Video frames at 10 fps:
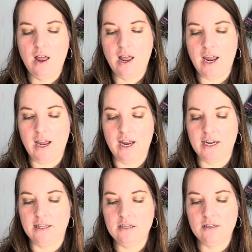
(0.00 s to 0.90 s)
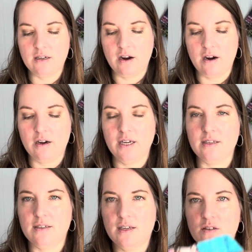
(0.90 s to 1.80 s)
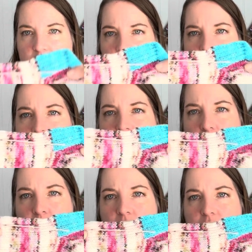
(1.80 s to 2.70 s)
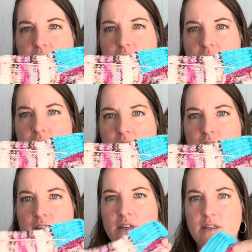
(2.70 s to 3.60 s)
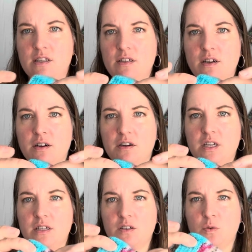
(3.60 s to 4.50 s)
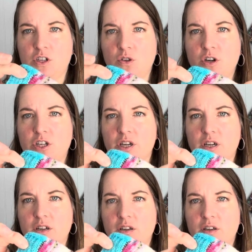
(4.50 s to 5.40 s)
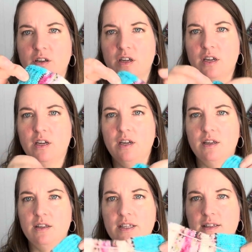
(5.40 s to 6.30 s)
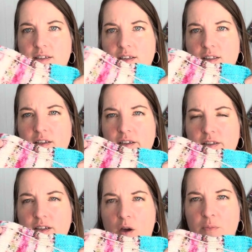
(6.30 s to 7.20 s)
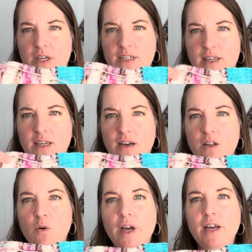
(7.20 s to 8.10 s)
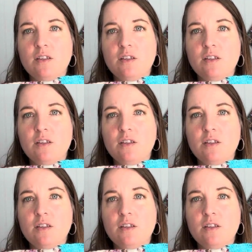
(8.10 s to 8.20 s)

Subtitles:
And this yarn is Desert Vista Dye Works. And this yarn is Sweet Georgia. This is in the Zombody's Lake colorway.